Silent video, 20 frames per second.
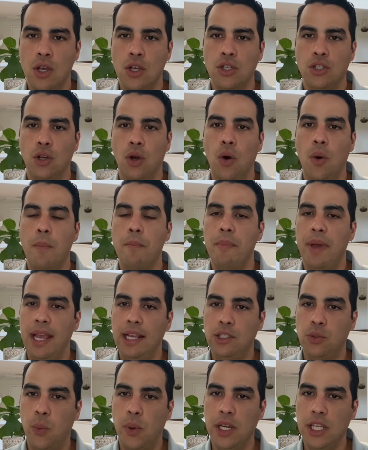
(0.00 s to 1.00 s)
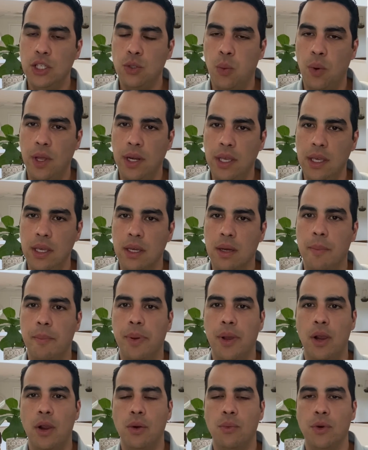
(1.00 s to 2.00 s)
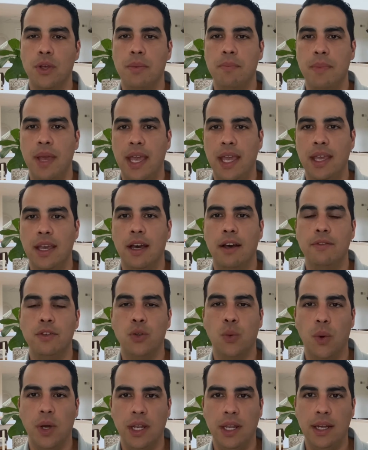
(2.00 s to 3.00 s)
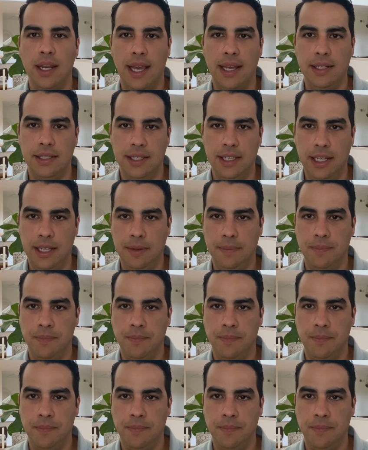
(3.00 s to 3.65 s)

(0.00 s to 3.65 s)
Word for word: So May twenty twenty compared with May of twenty nineteen.